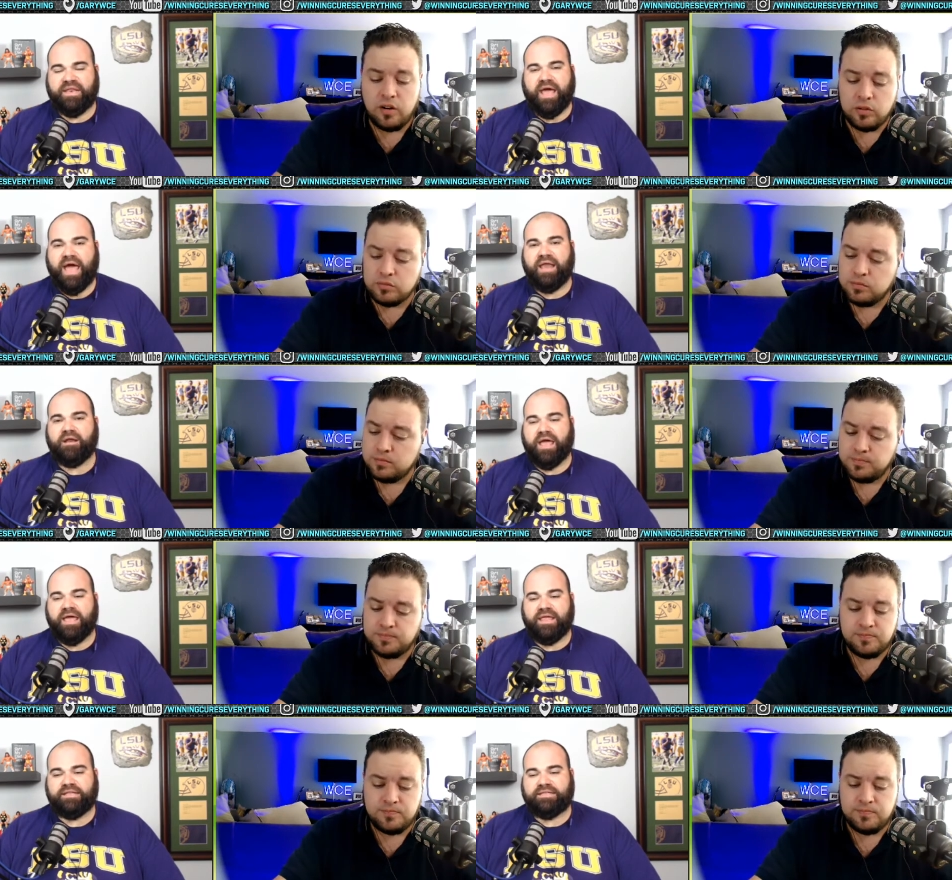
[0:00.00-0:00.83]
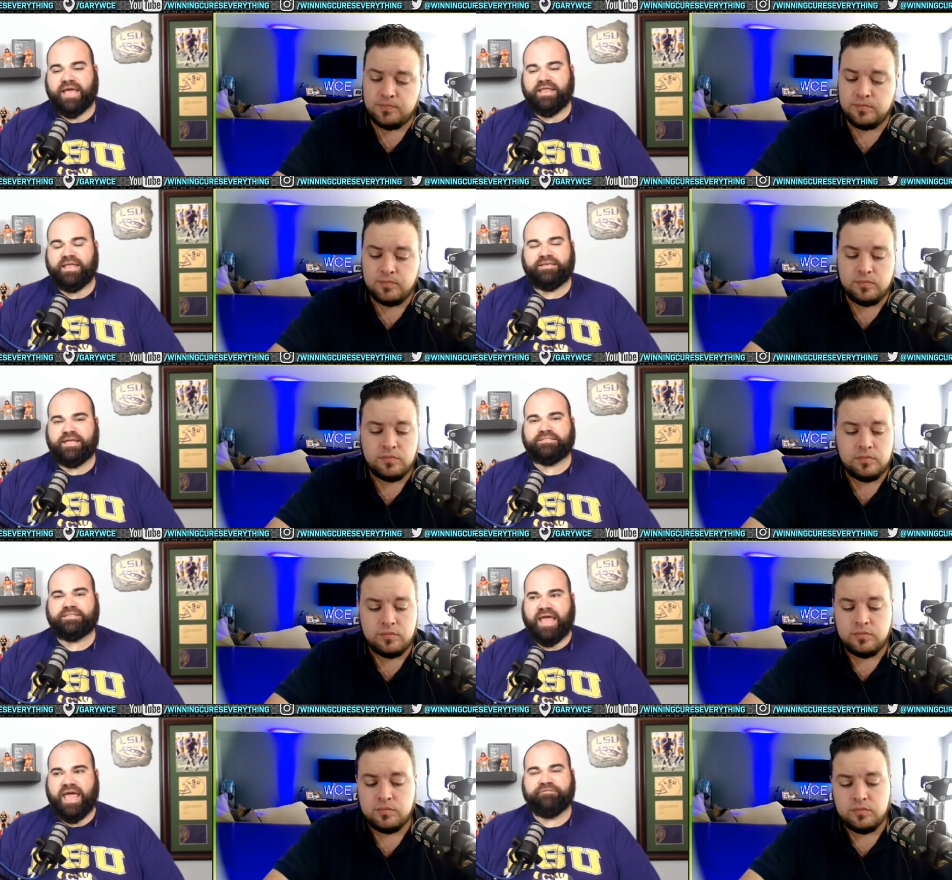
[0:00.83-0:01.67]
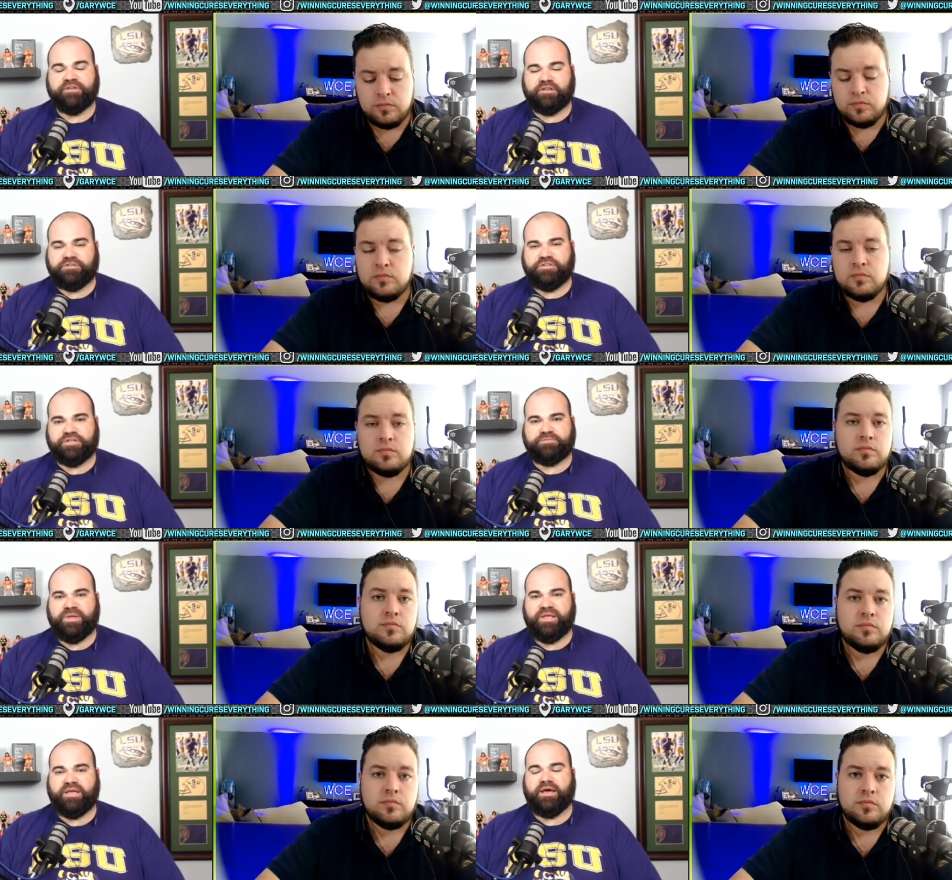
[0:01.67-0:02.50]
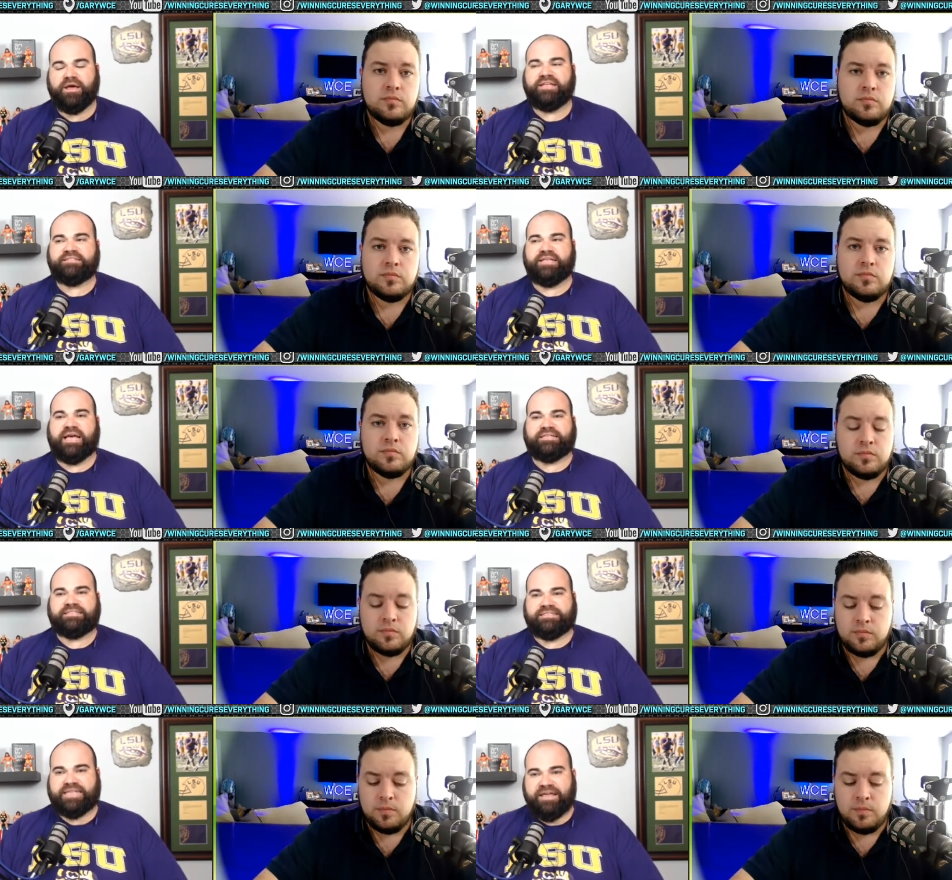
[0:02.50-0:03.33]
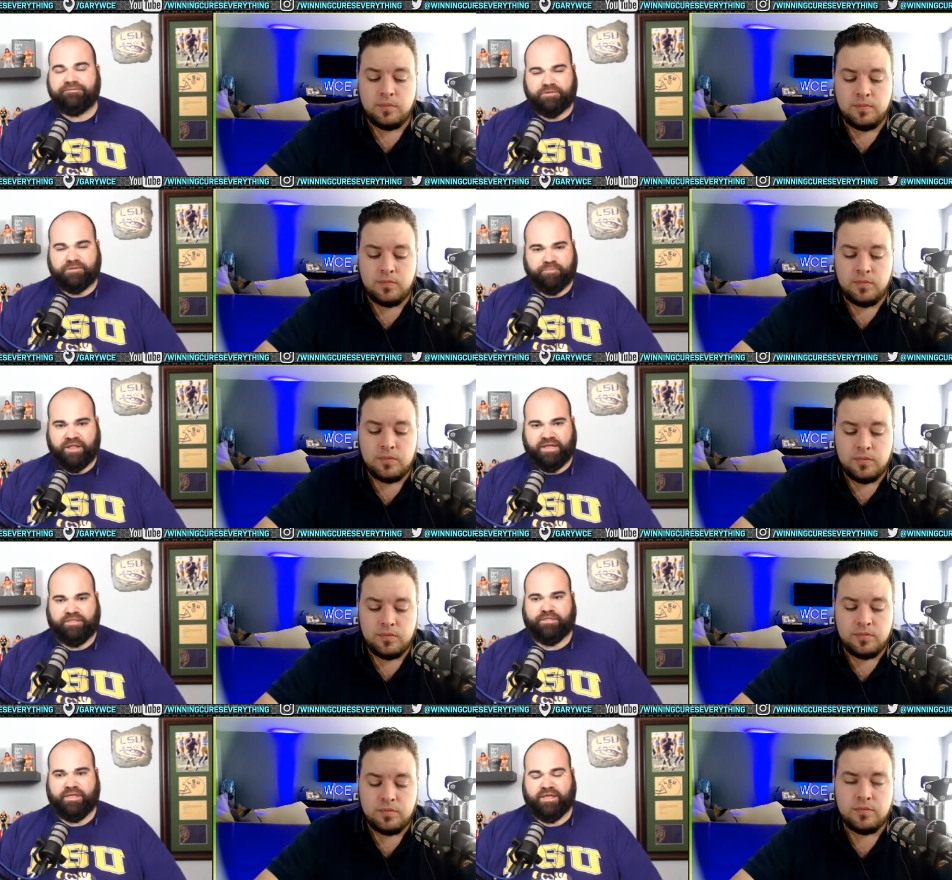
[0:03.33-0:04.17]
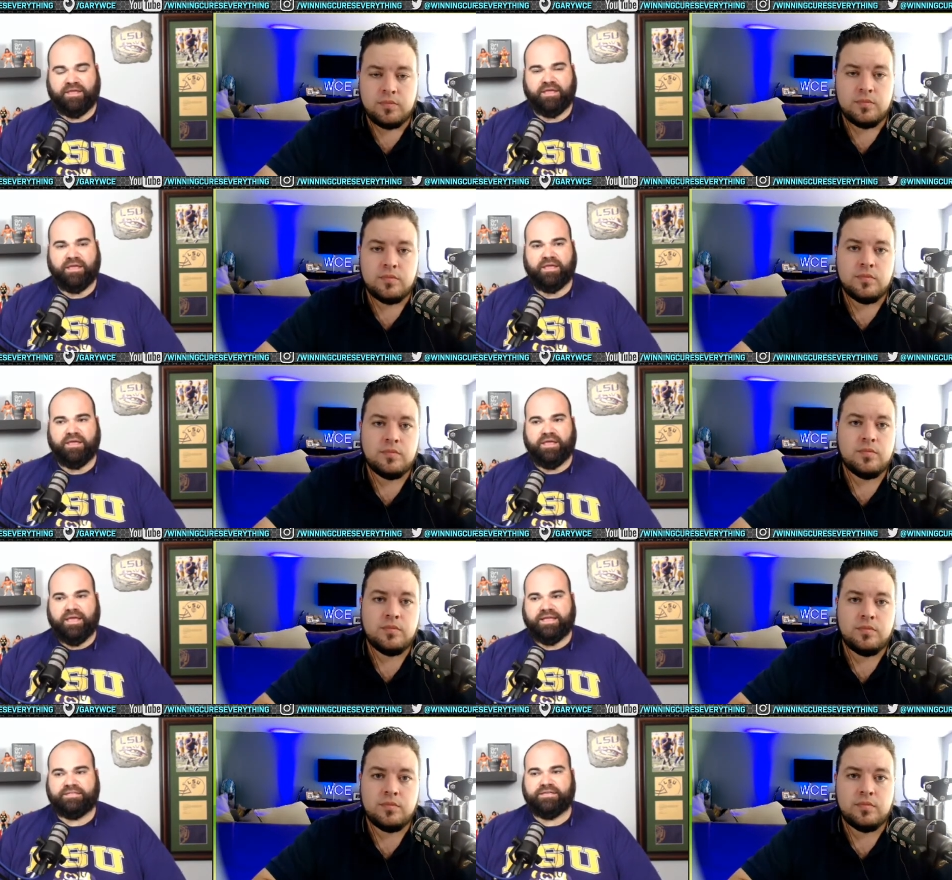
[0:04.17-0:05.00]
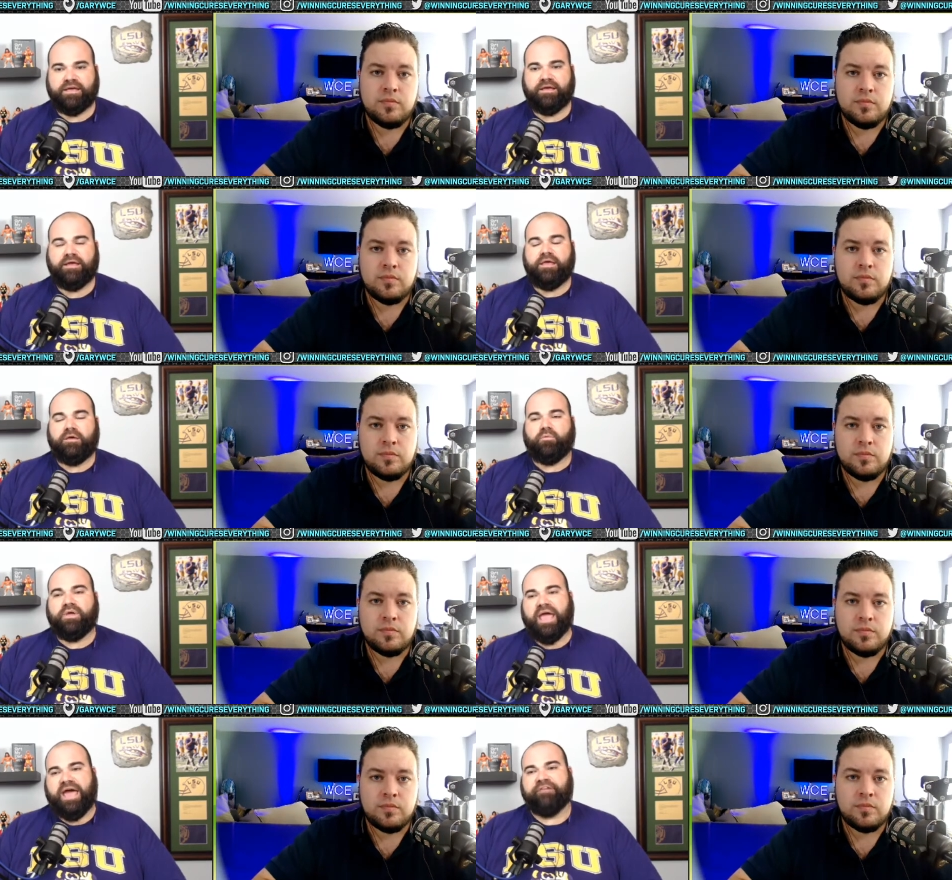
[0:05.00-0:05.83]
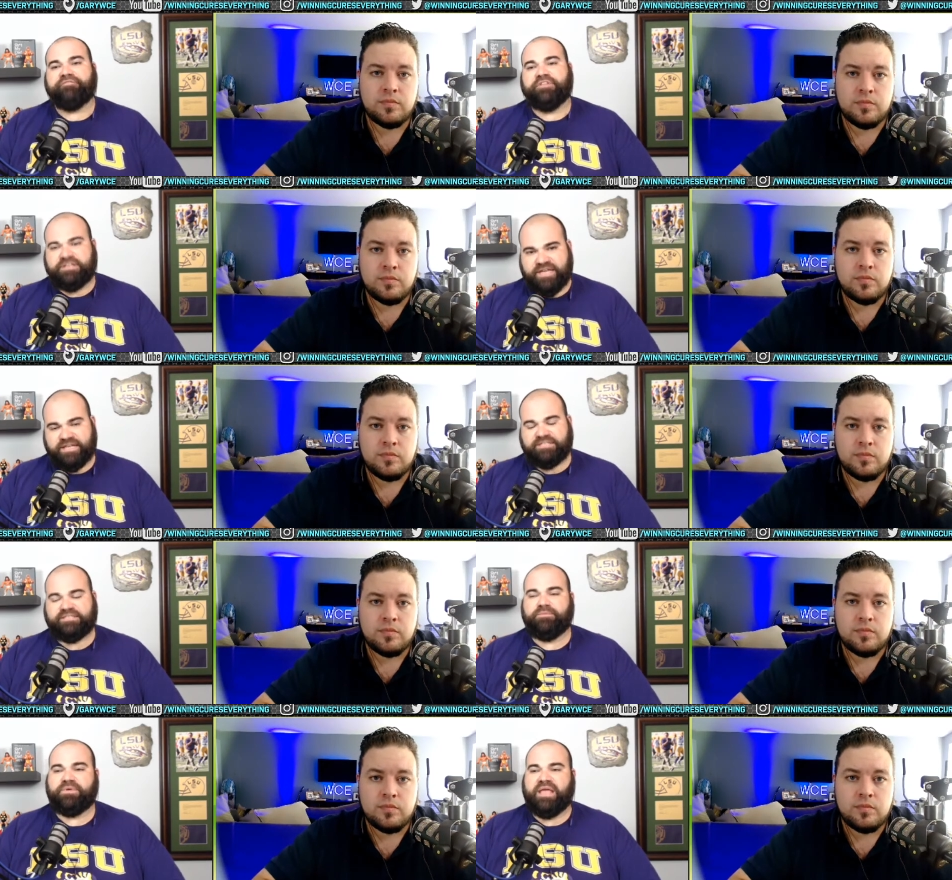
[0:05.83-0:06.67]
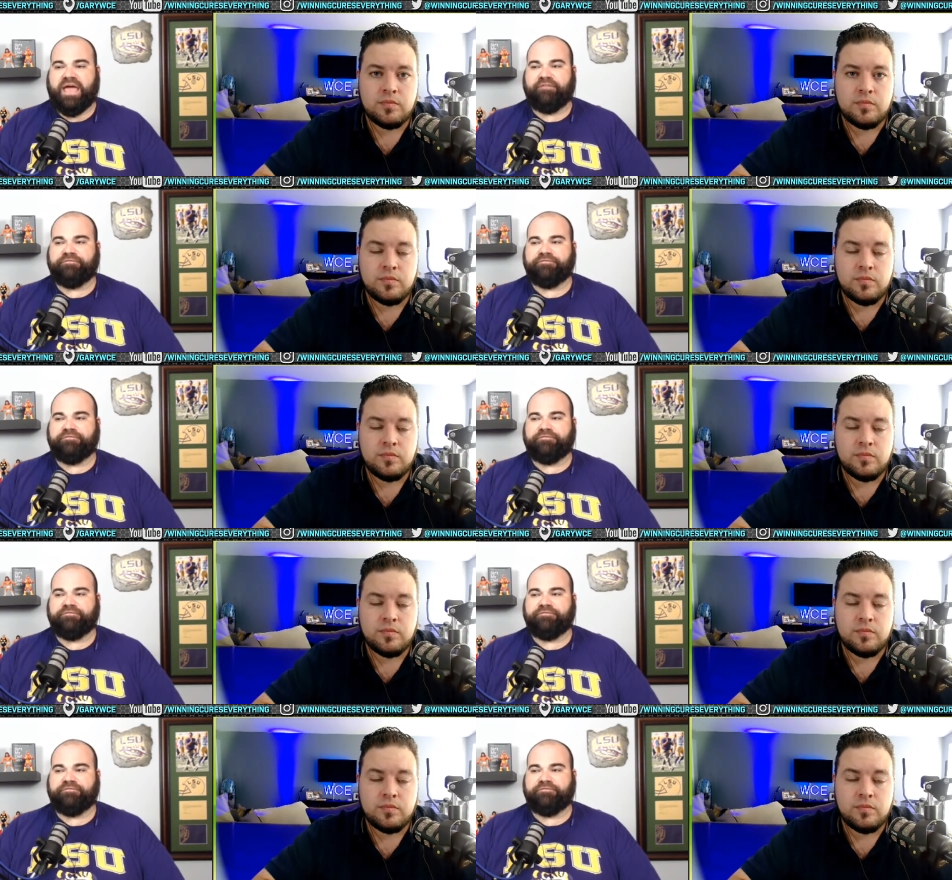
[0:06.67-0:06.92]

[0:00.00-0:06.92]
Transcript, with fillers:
Speaker 1: I, it it doesn't have to just be a, it's not safe to play thing. It's a, we have to test and we have to